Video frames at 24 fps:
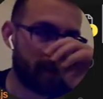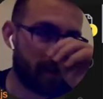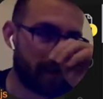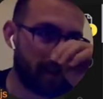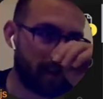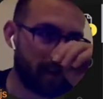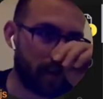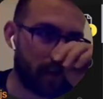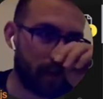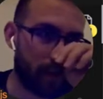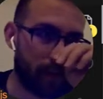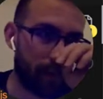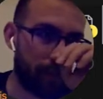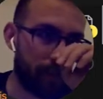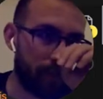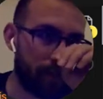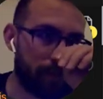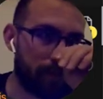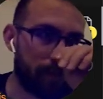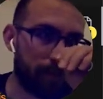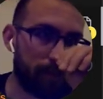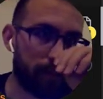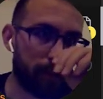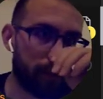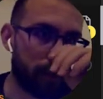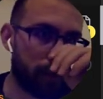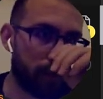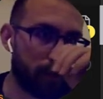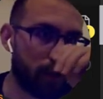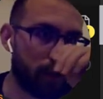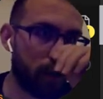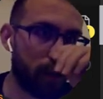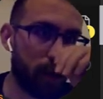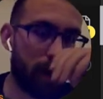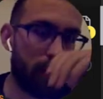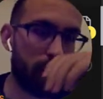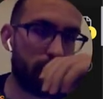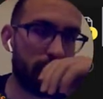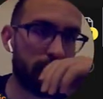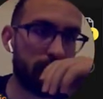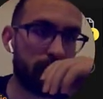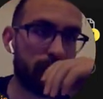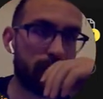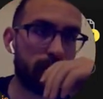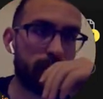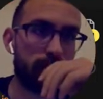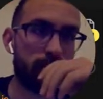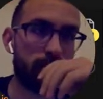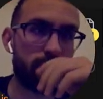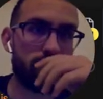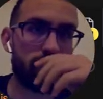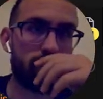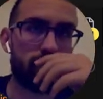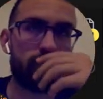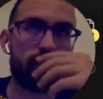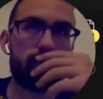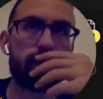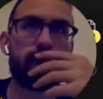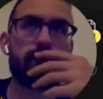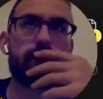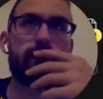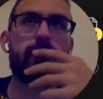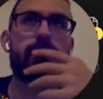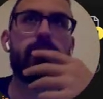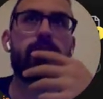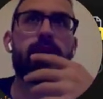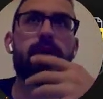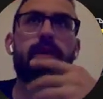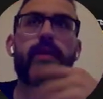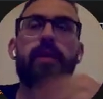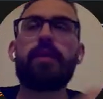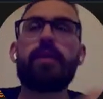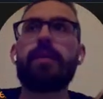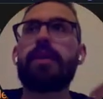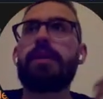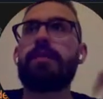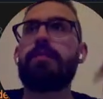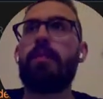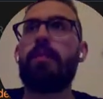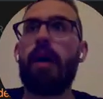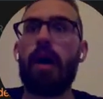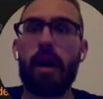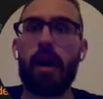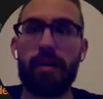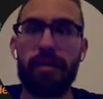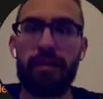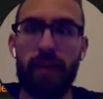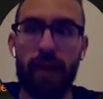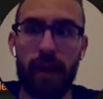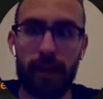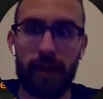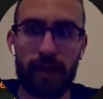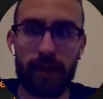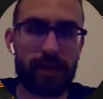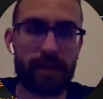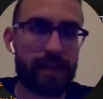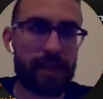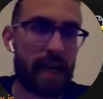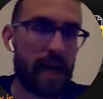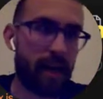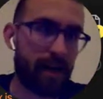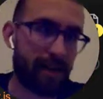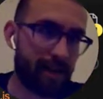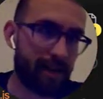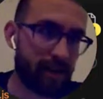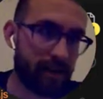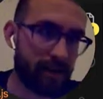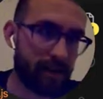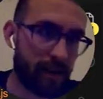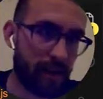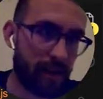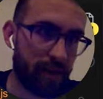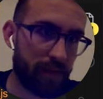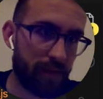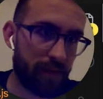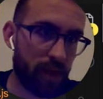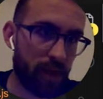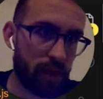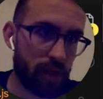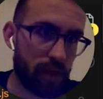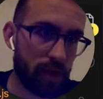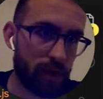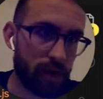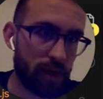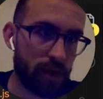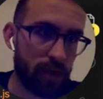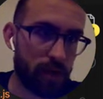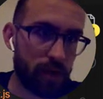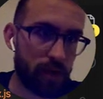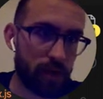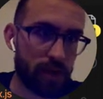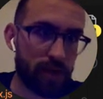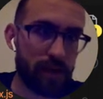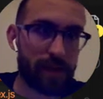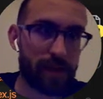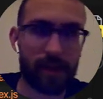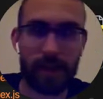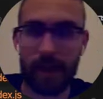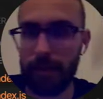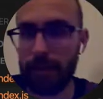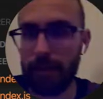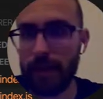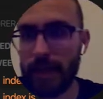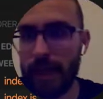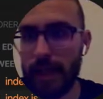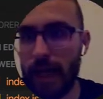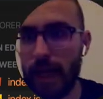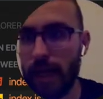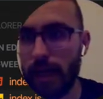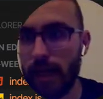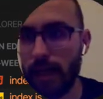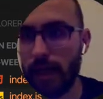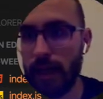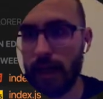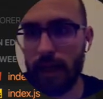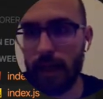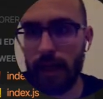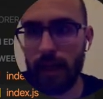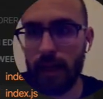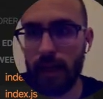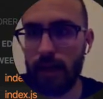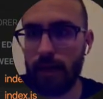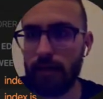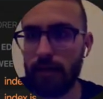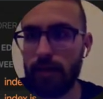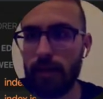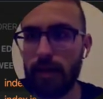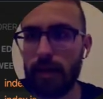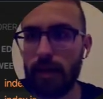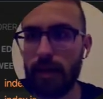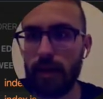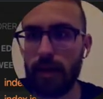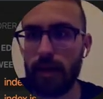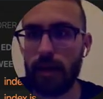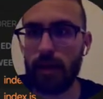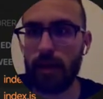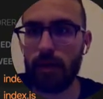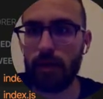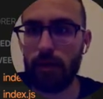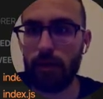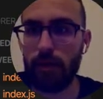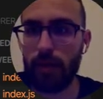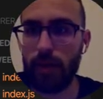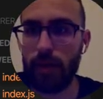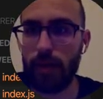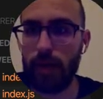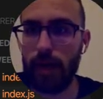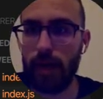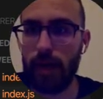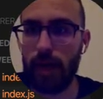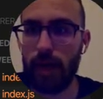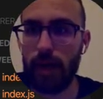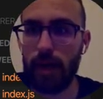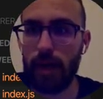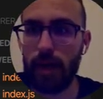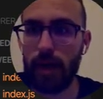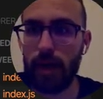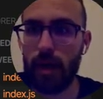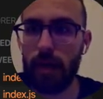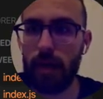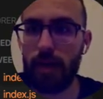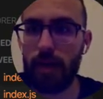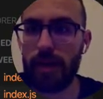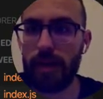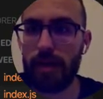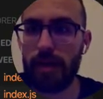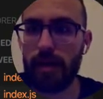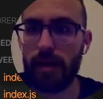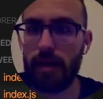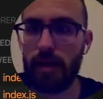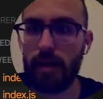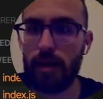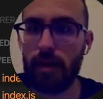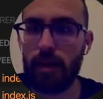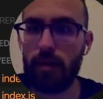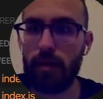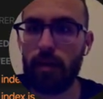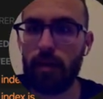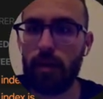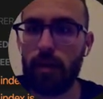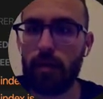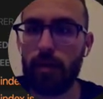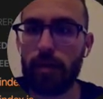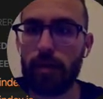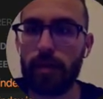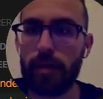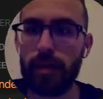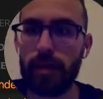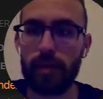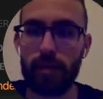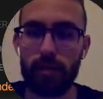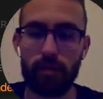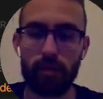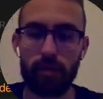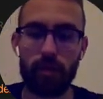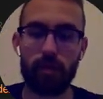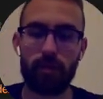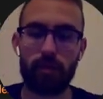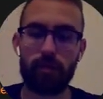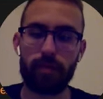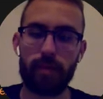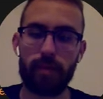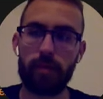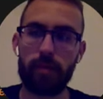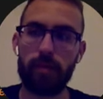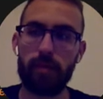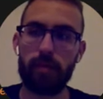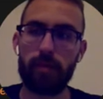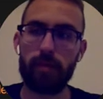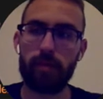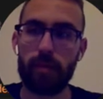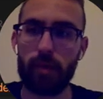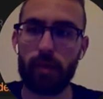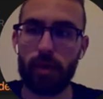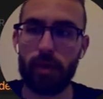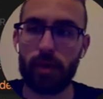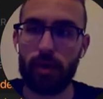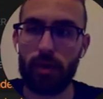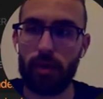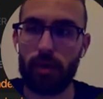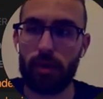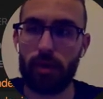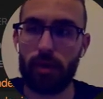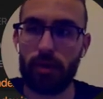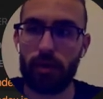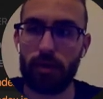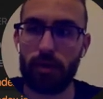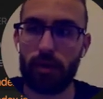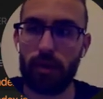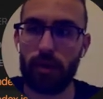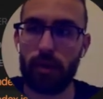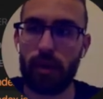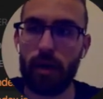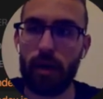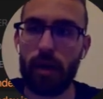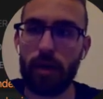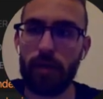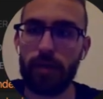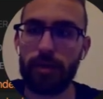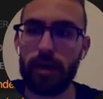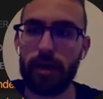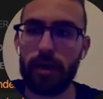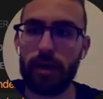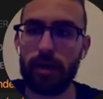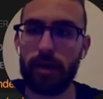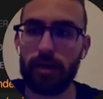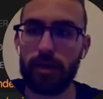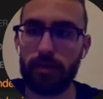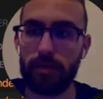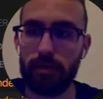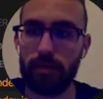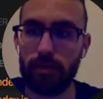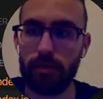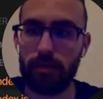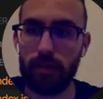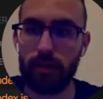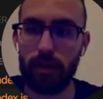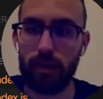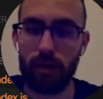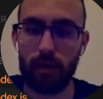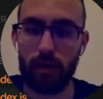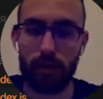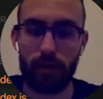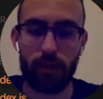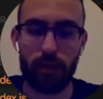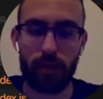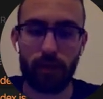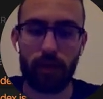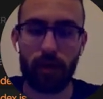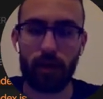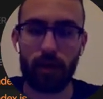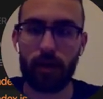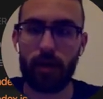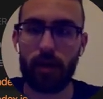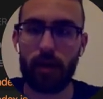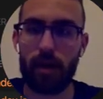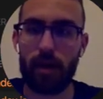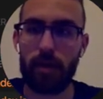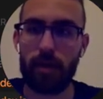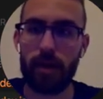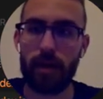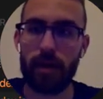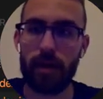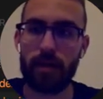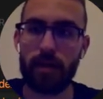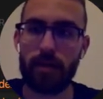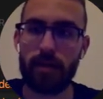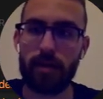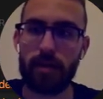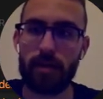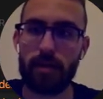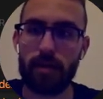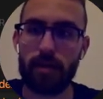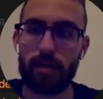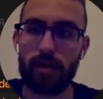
and you wouldn't really modify this data inside a function. You would just accept the data, and then, if we're creating a comment here, what would we do? Well, maybe we'd return an object with a comment,